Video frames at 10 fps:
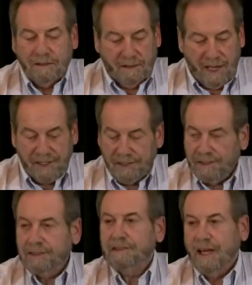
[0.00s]

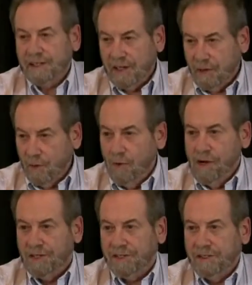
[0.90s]
That's how it
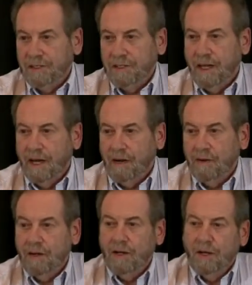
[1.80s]
was.
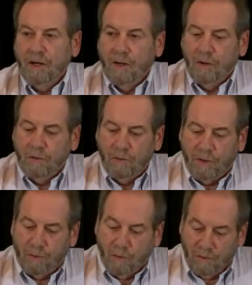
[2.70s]
Now,
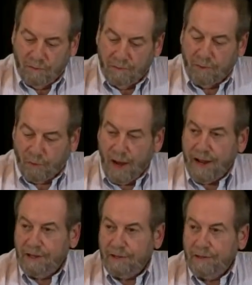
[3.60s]
with
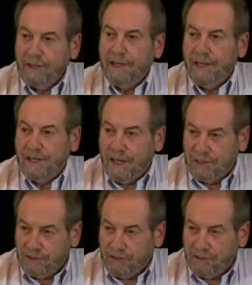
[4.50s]
Wagner, he had